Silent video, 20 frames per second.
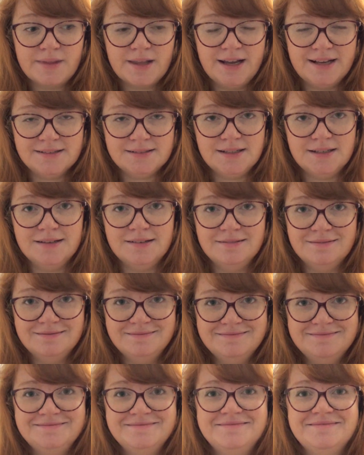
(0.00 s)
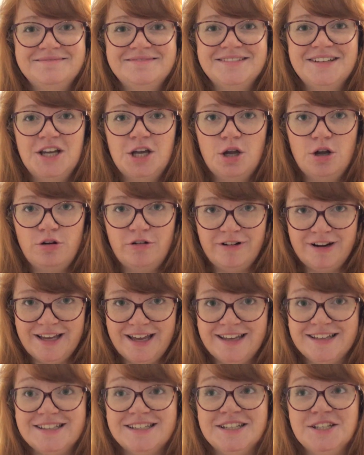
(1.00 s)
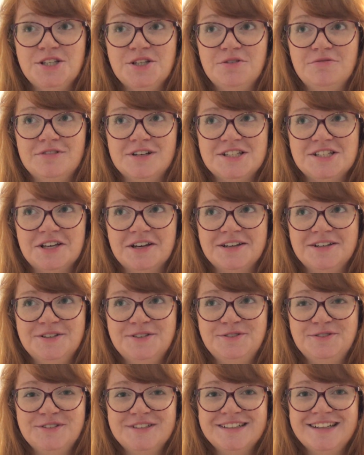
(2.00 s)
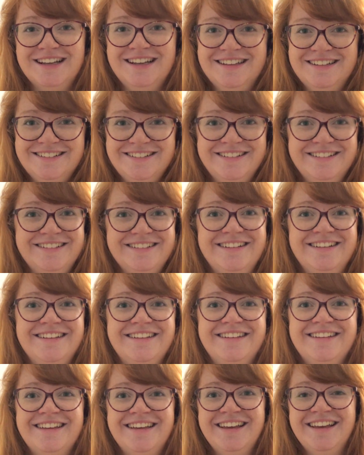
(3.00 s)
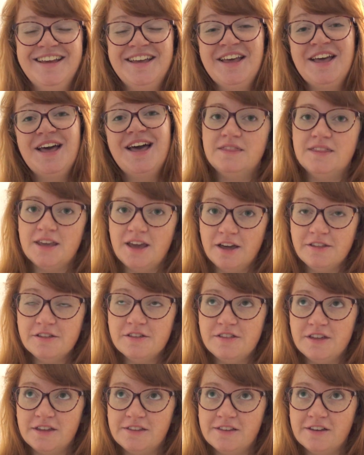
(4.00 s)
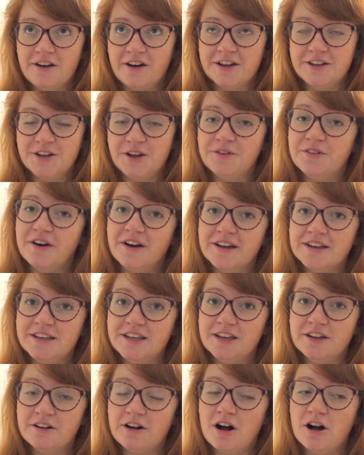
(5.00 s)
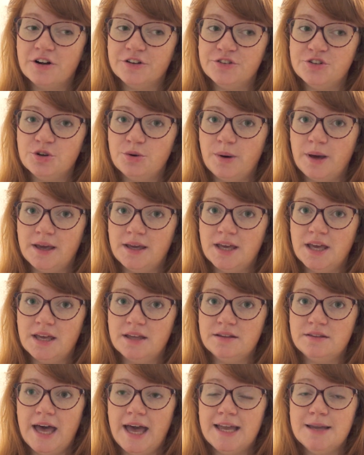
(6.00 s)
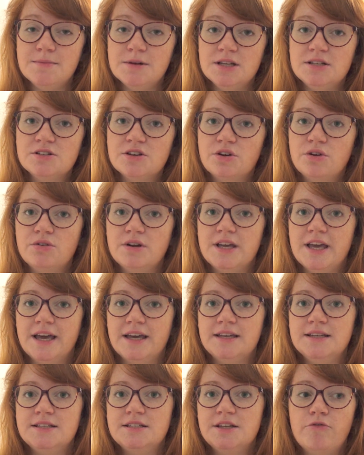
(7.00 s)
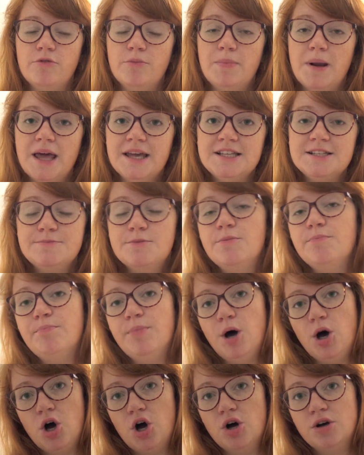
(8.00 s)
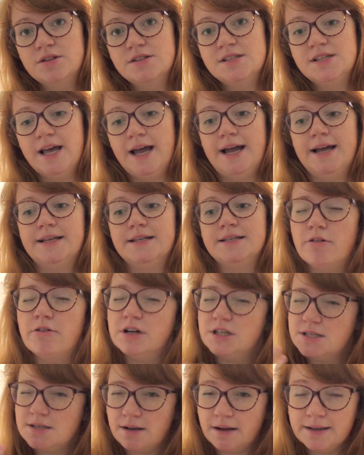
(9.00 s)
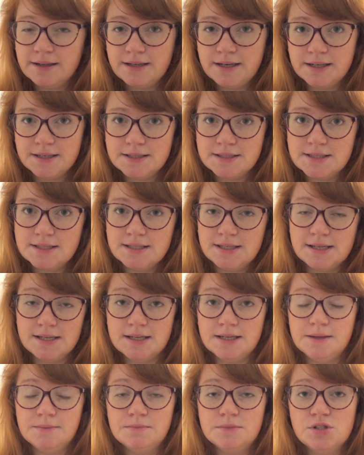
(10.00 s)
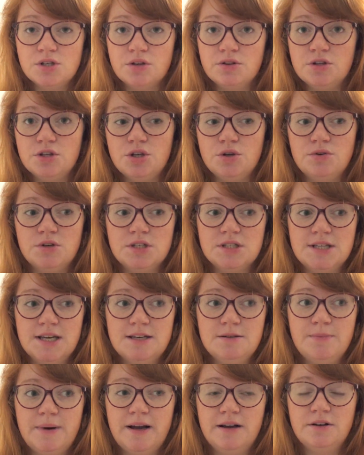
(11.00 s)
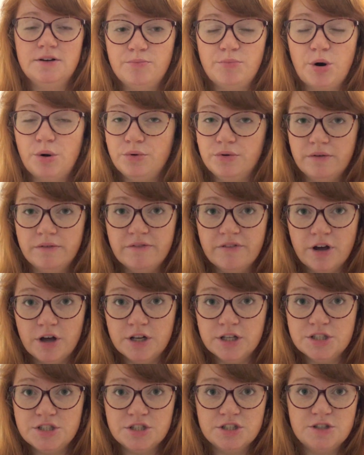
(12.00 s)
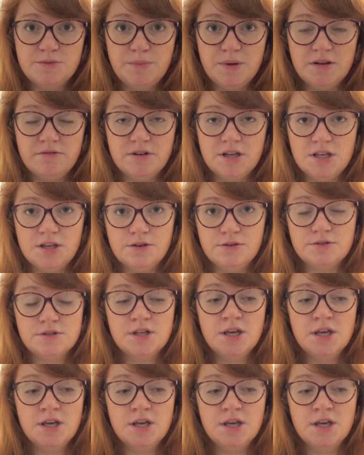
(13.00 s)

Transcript: as in created recycled. The other thing that I know that IKEA are doing is aiming to create replacement parts and recycling schemes so that you can take back broken furniture to be reused.